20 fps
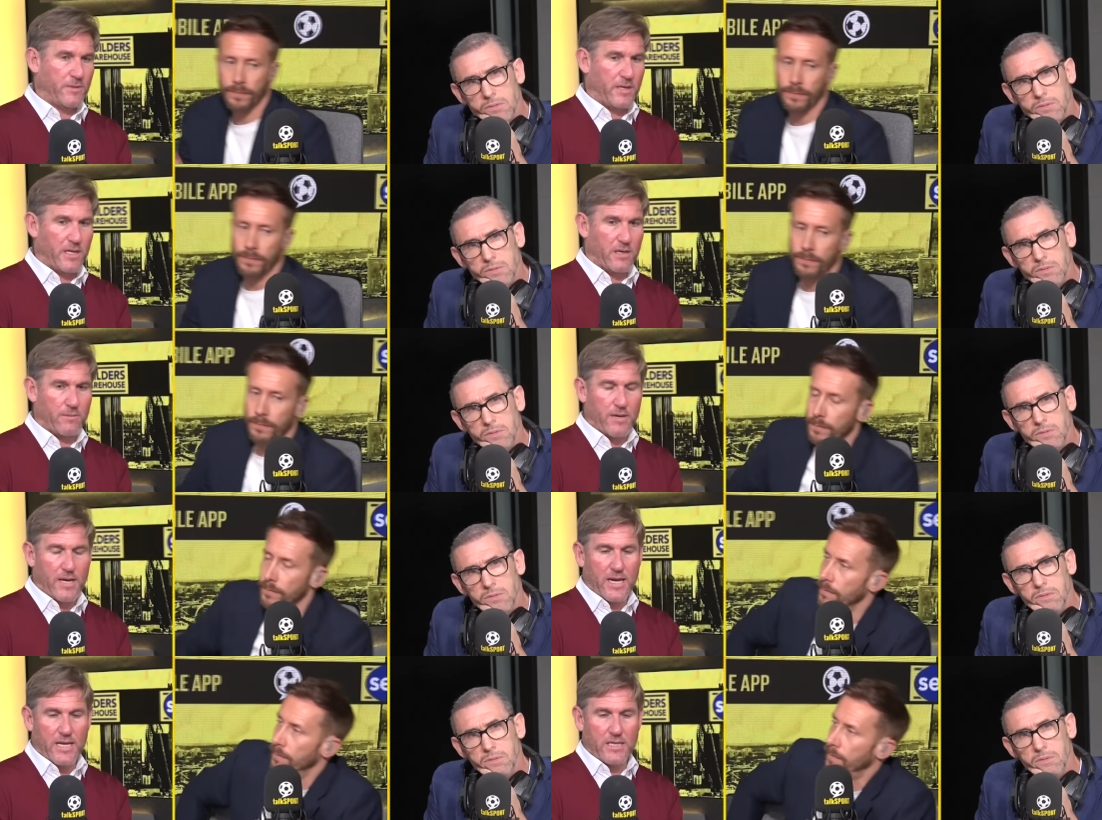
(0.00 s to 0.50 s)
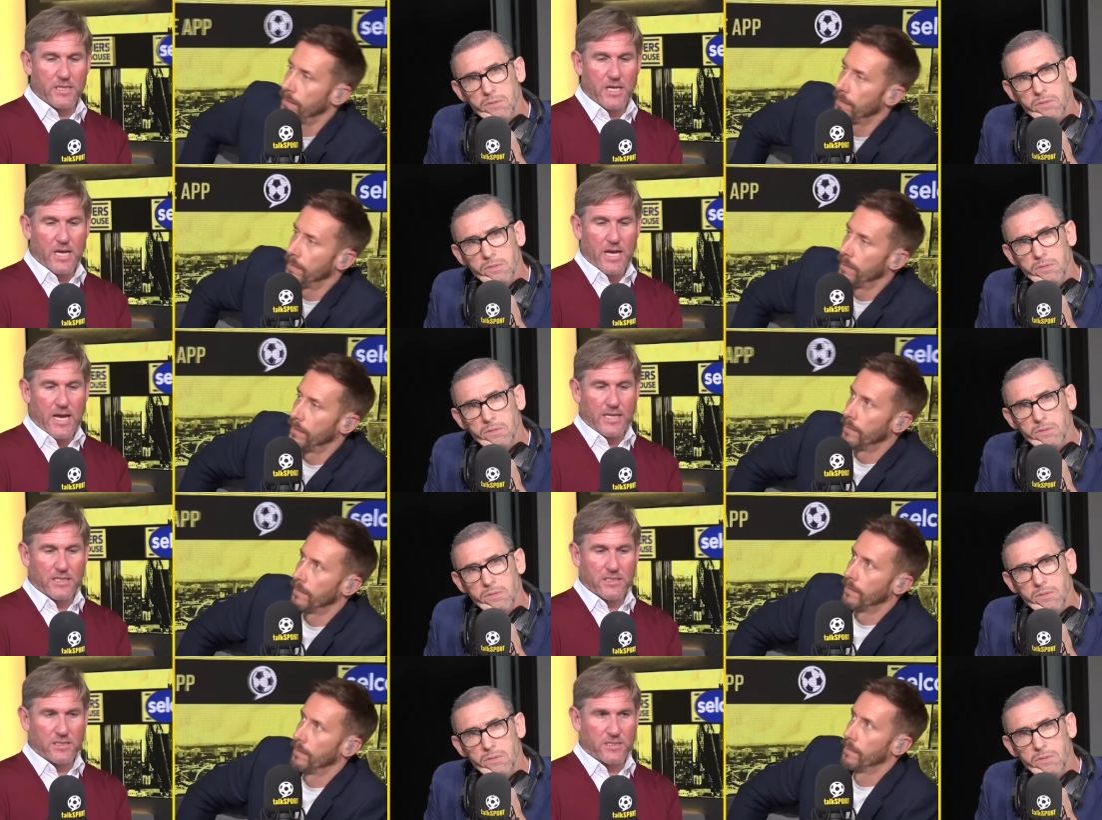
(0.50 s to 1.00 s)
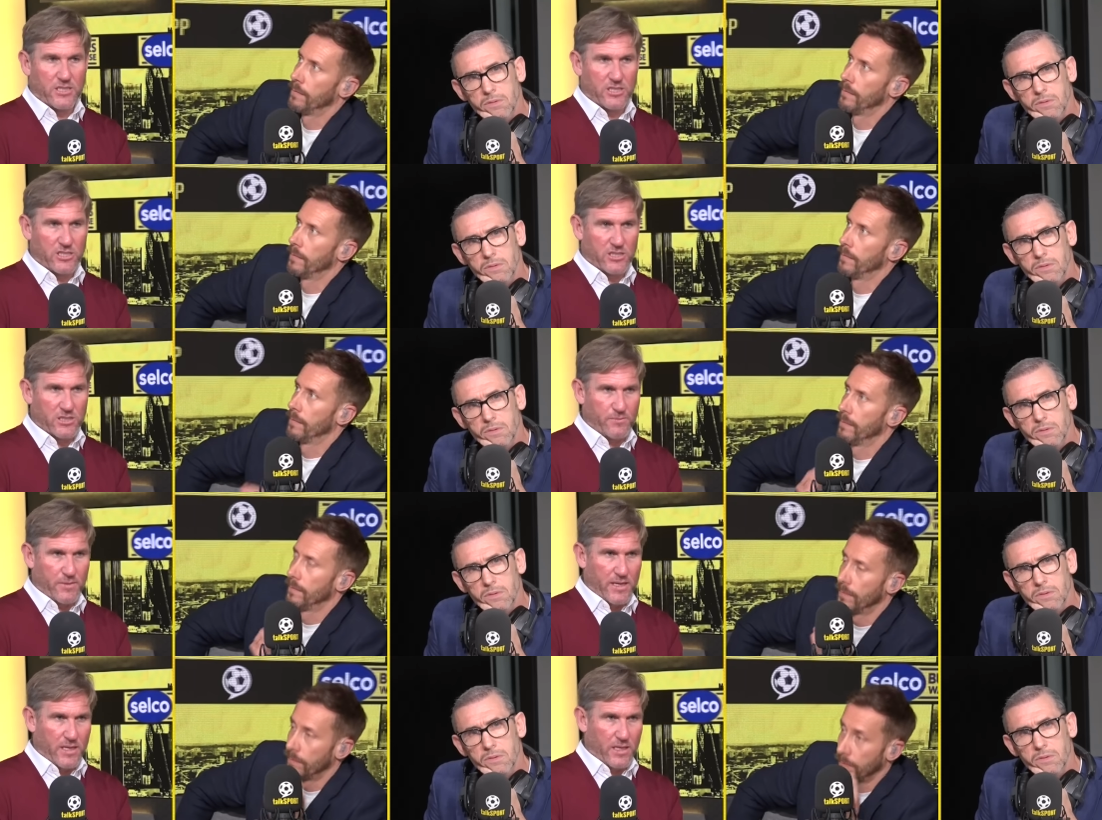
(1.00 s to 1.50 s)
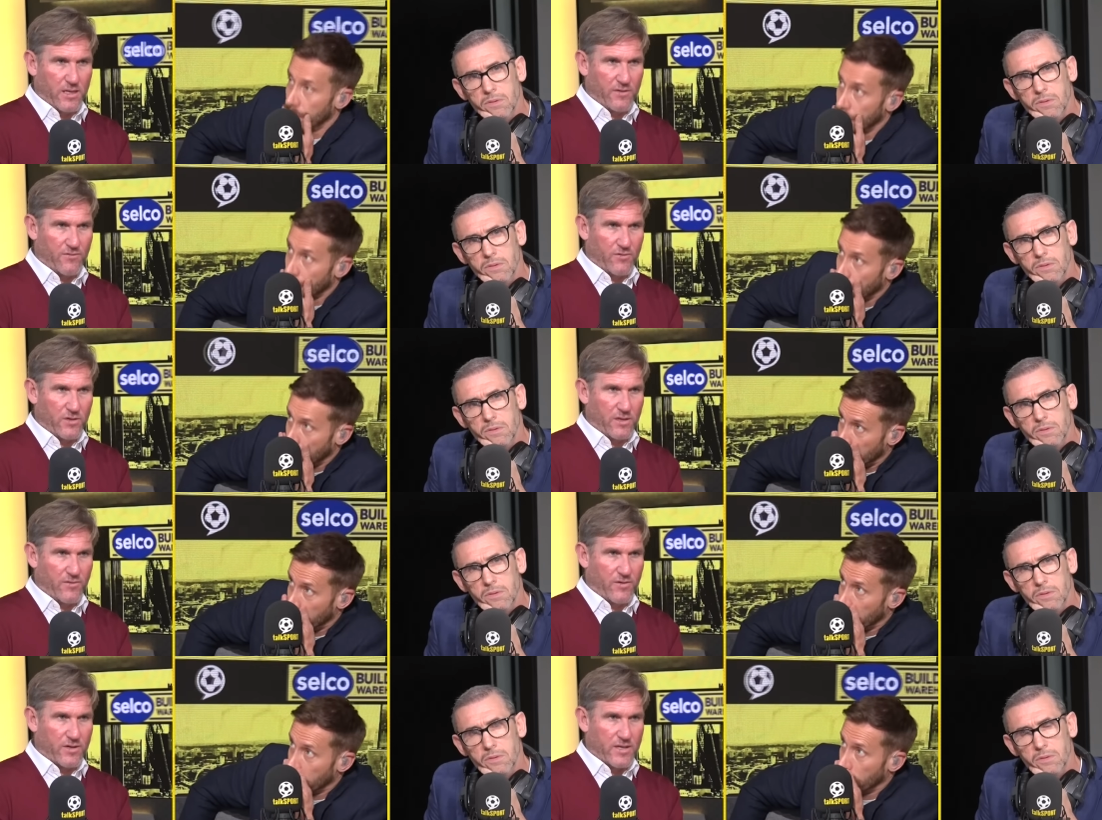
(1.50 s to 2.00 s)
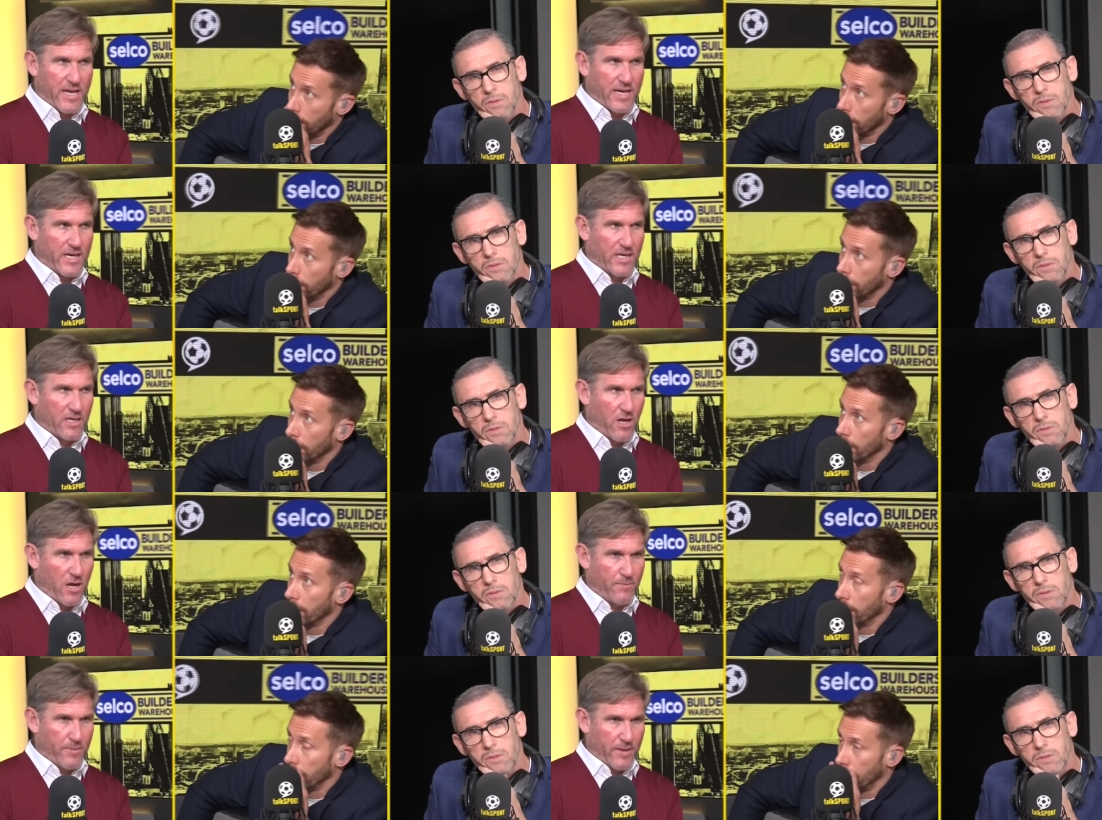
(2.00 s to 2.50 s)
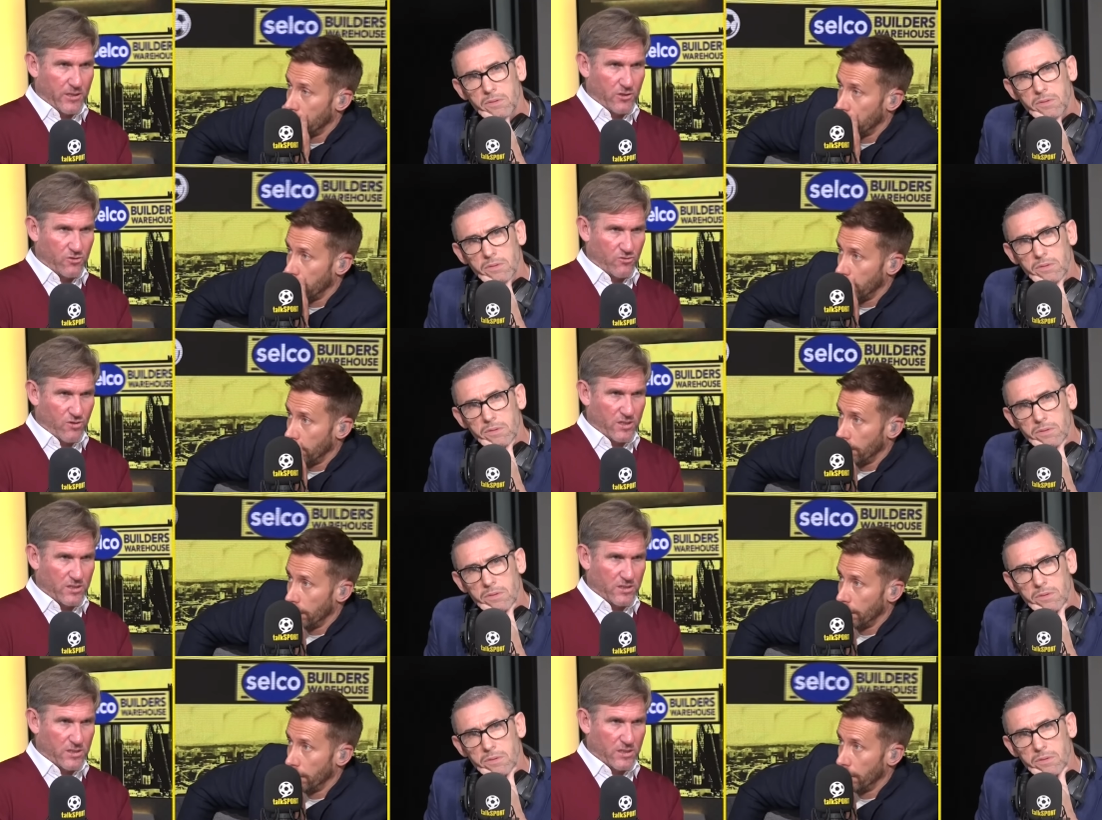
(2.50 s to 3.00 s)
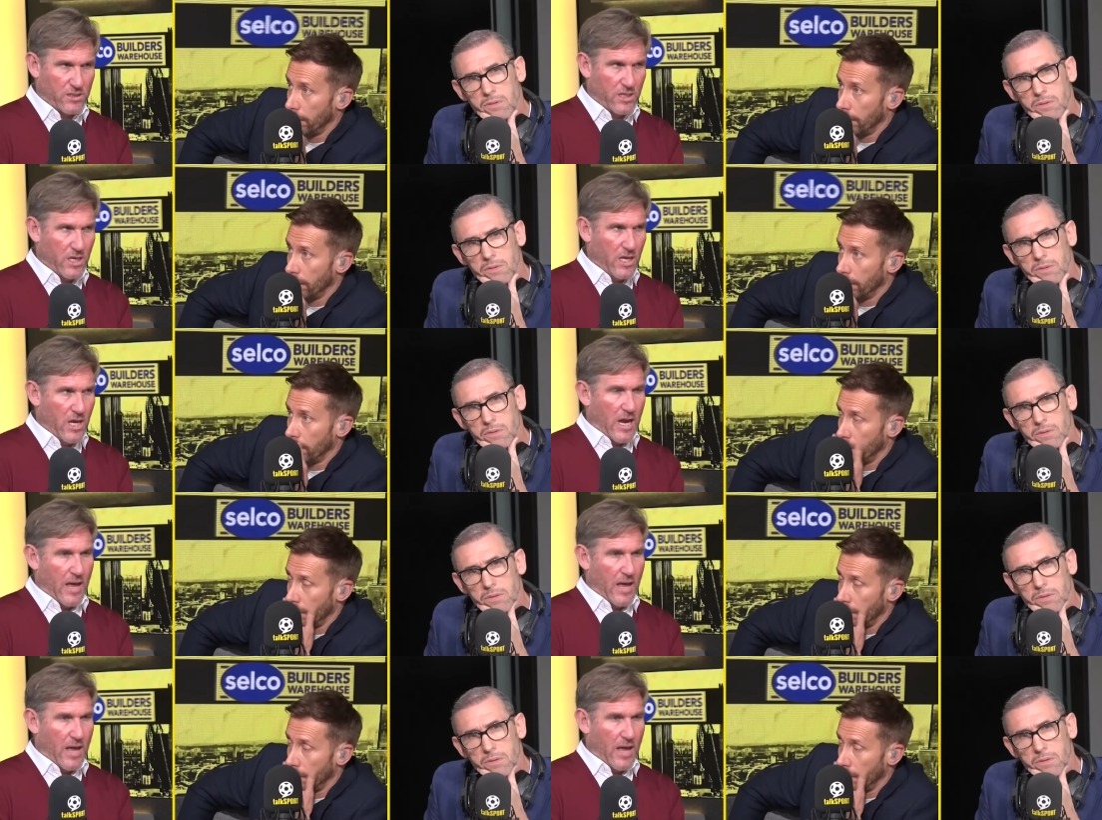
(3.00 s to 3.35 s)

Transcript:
Speaker 1: being made and decisions being given and the naked eye being trusted.